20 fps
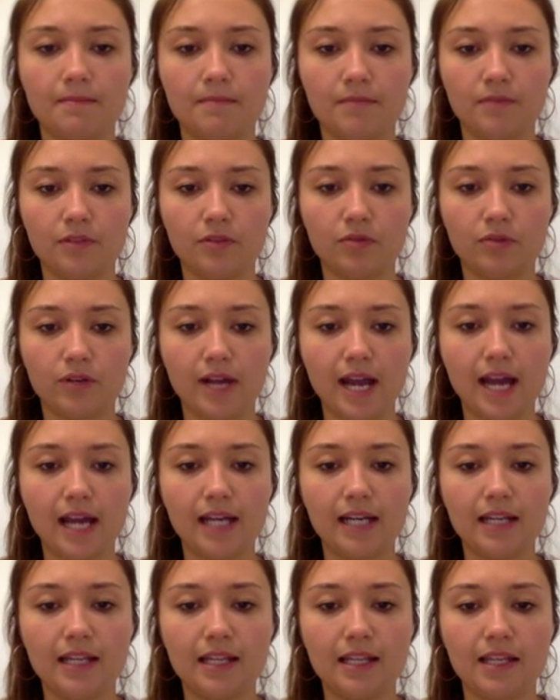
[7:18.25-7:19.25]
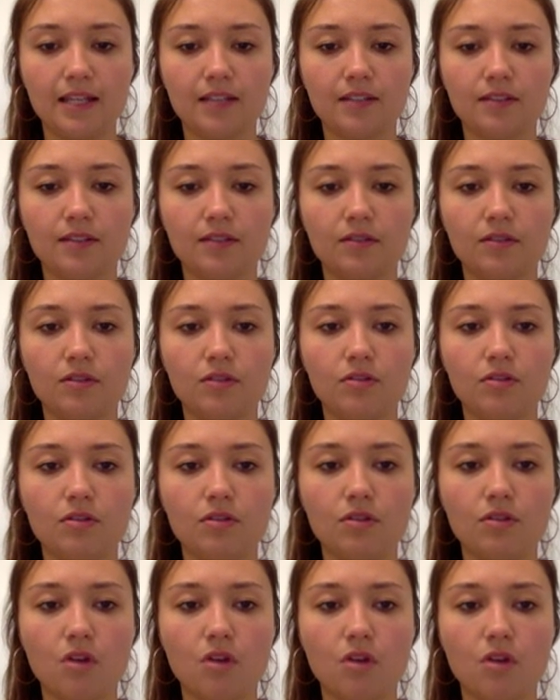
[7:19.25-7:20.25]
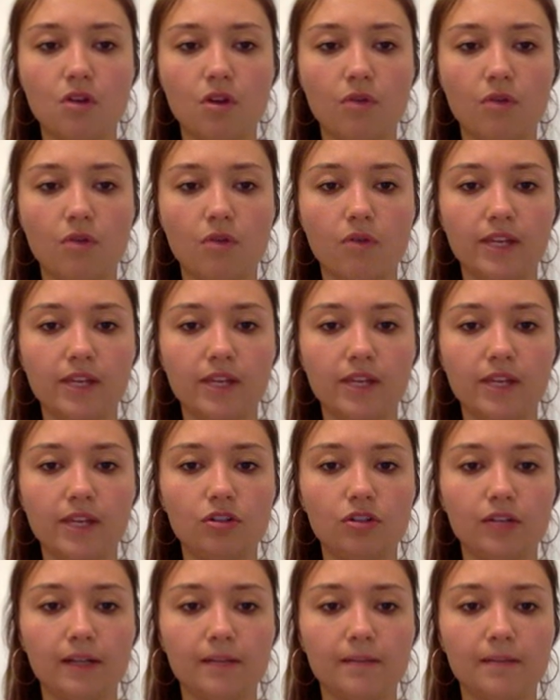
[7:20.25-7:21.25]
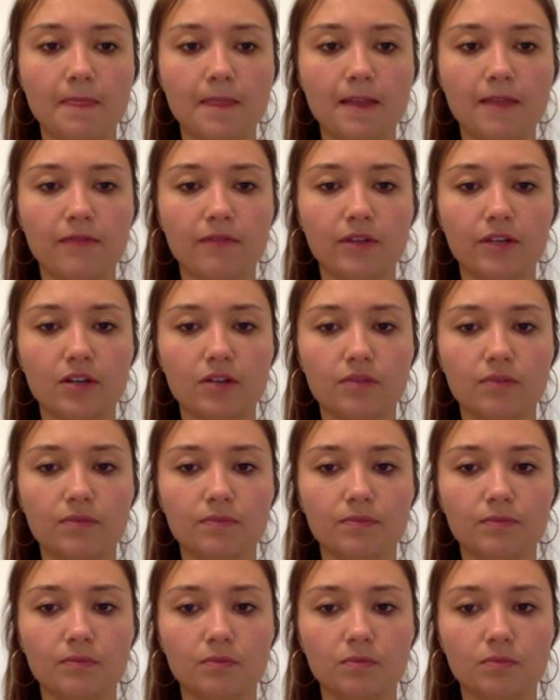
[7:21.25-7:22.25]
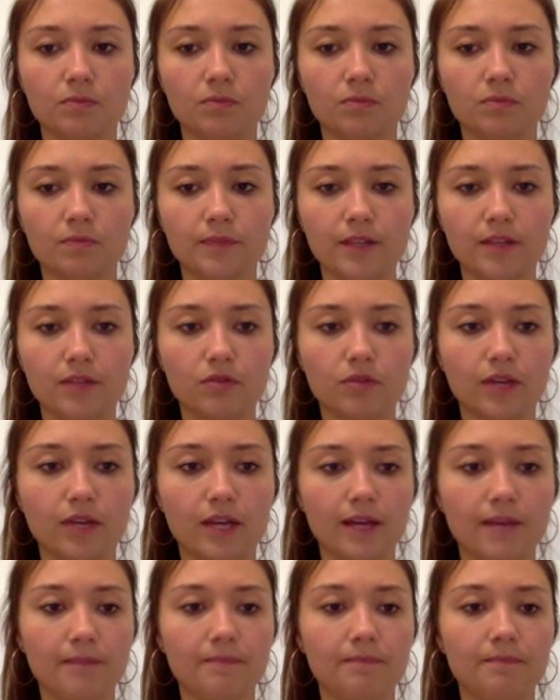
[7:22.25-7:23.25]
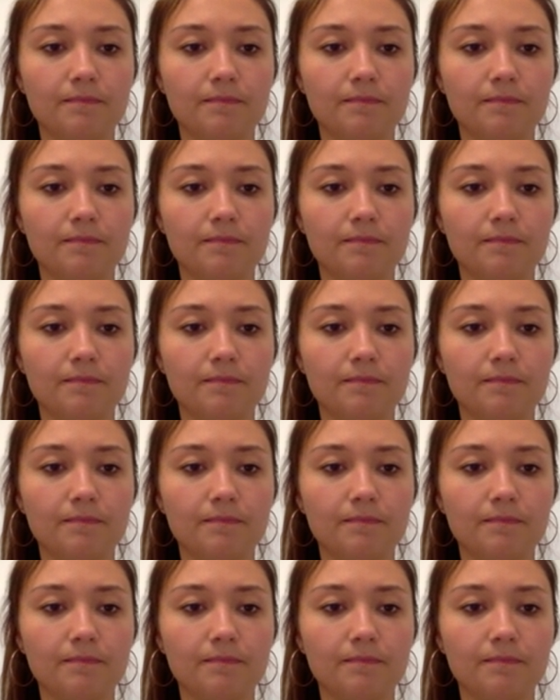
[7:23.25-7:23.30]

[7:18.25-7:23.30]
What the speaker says: So we're adding these hopefully to it. If we don't, that's okay.